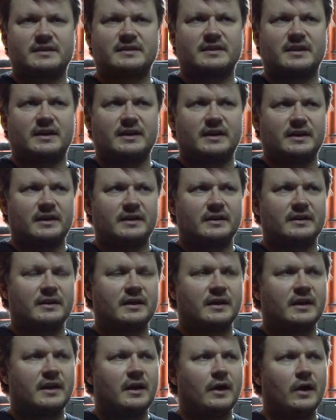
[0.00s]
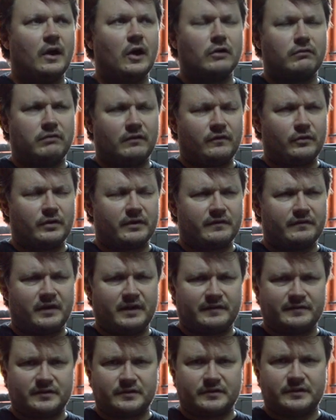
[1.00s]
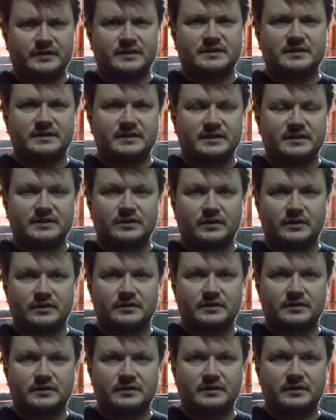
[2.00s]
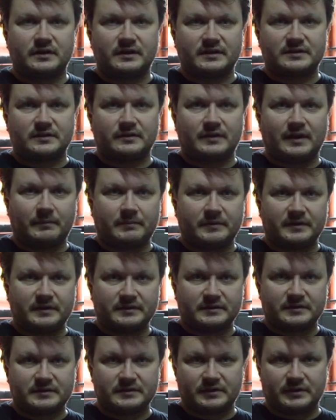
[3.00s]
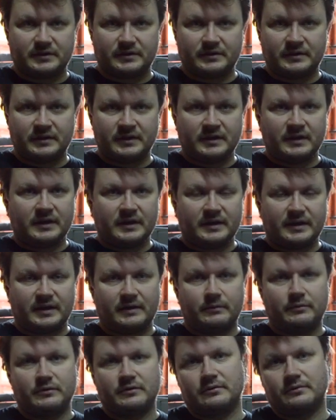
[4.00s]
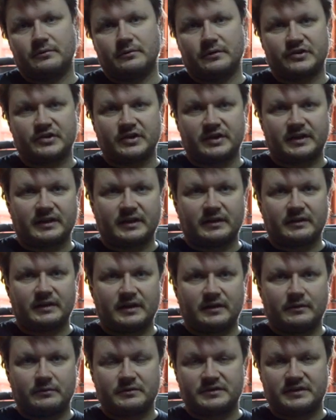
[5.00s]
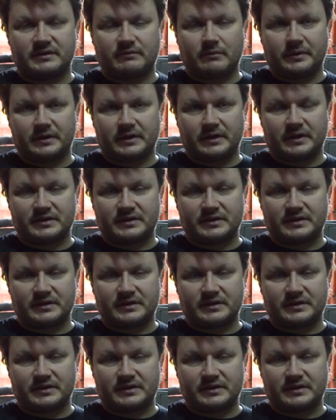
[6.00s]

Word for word: uh, over 45 degrees, it's not it's not up yet. So yeah, we'll, we're chilling down now. We'll see where we can